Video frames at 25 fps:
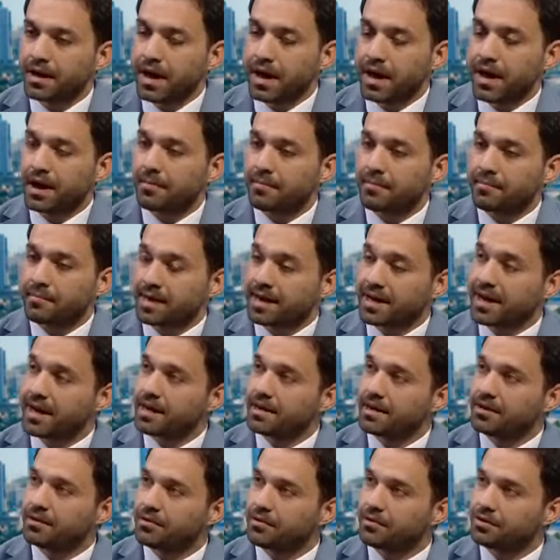I am
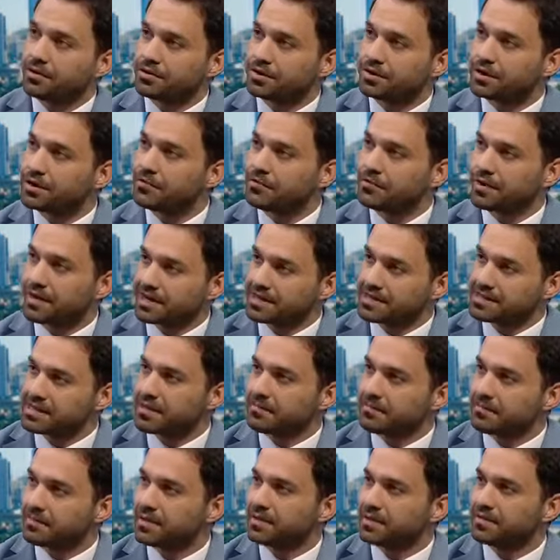again going to give an
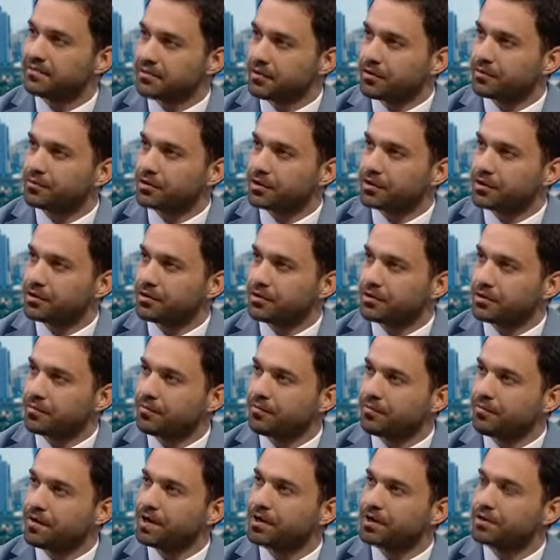example from the Europe.
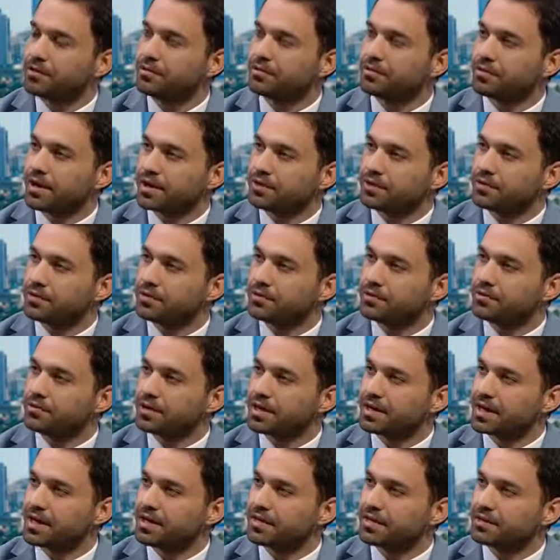When you look at the
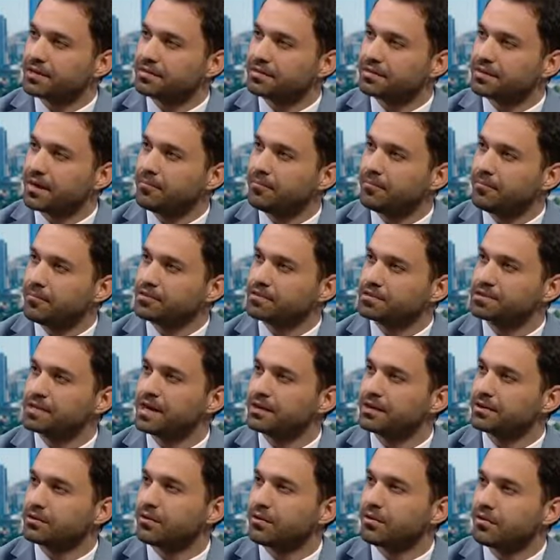UK, the
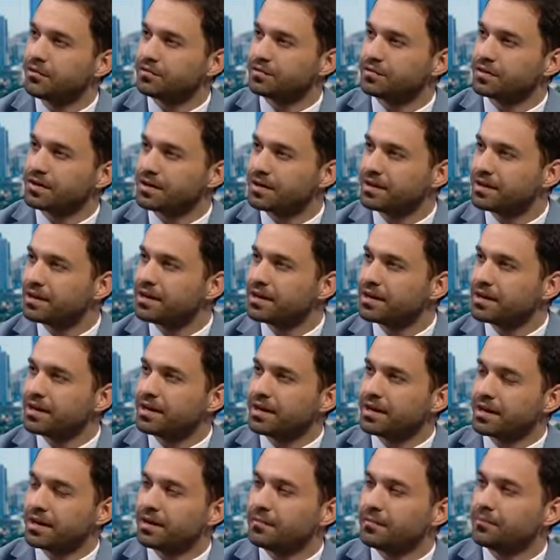10% of the
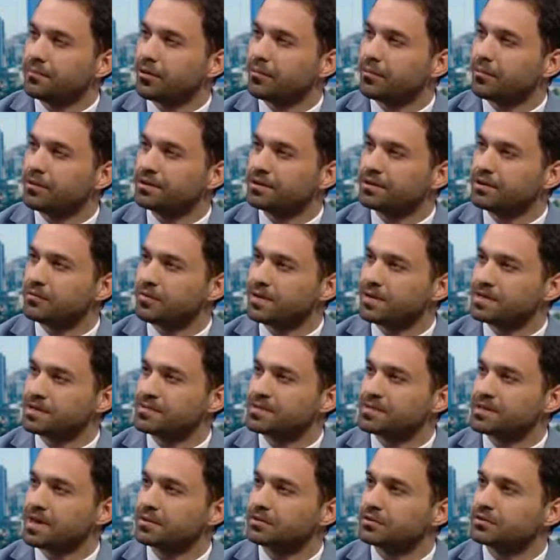property
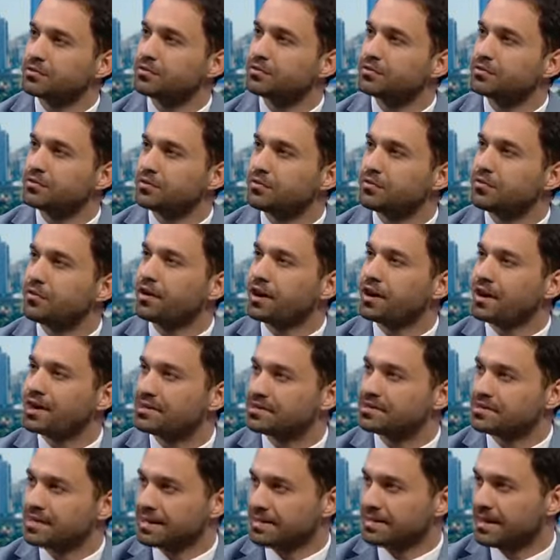investments are through the
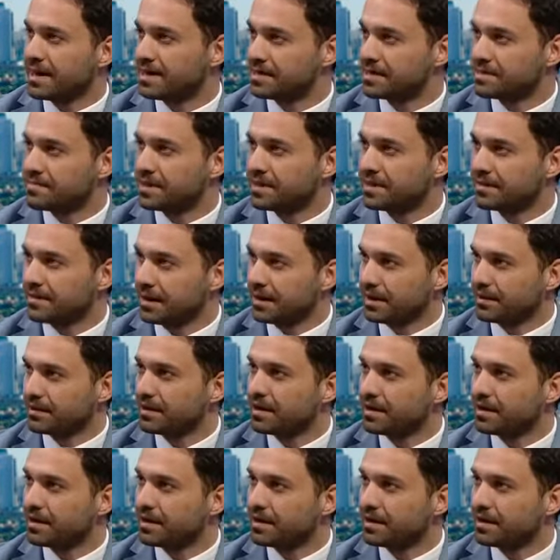foreigners, it has been done.